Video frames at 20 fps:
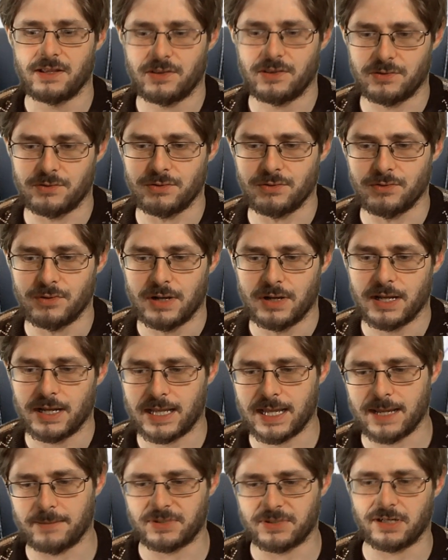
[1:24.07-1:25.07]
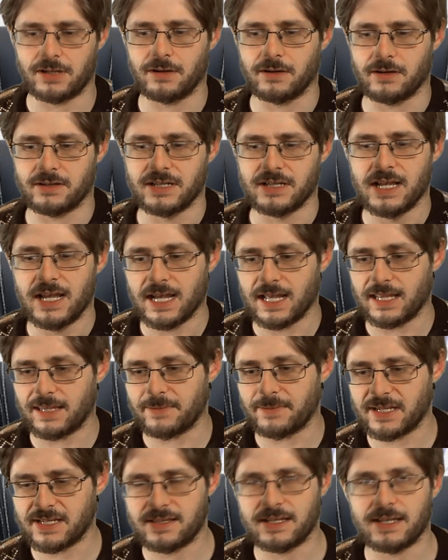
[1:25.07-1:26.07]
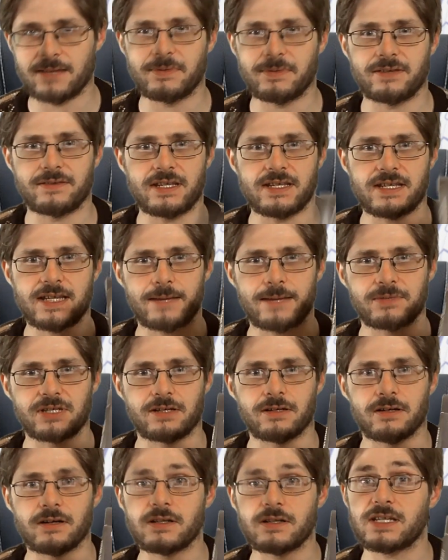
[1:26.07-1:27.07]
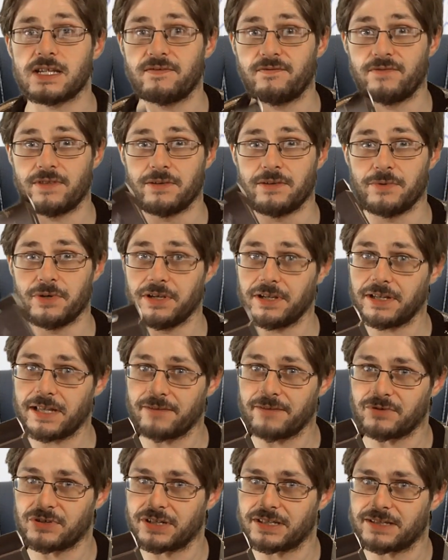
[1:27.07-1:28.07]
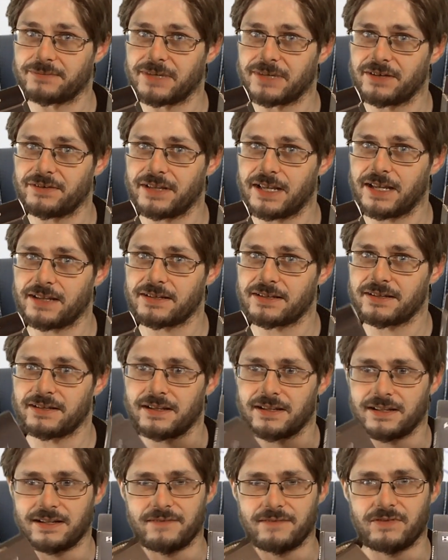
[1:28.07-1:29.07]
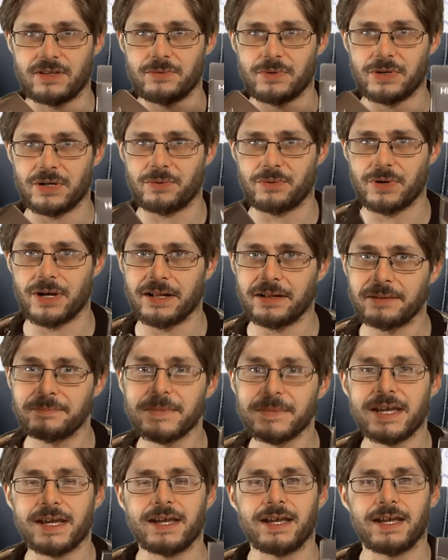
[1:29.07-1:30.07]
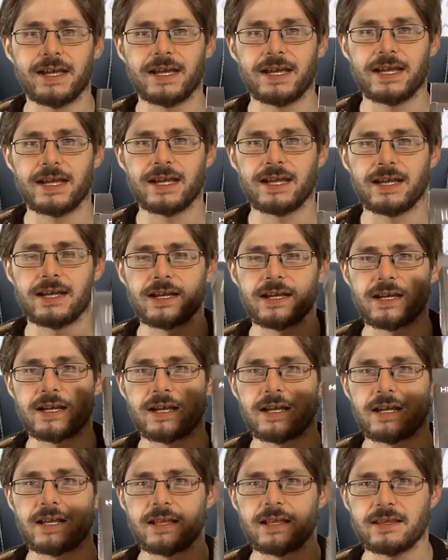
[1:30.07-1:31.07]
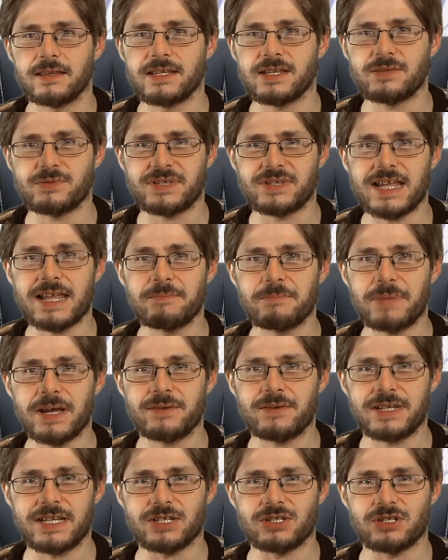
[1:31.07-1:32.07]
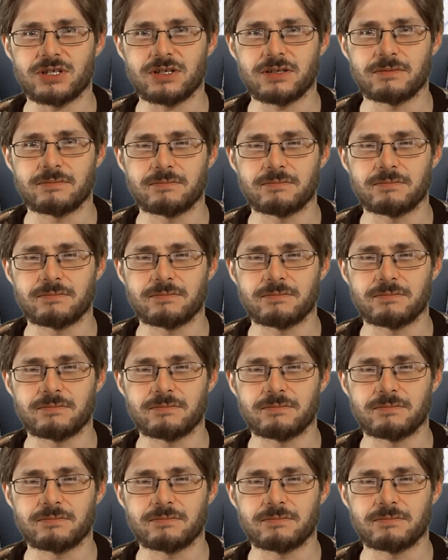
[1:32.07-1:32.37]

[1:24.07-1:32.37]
through a capture card. And the best thing about these capture cards, if they work, haven't tried them out yet, and if they work well, these were £10 each.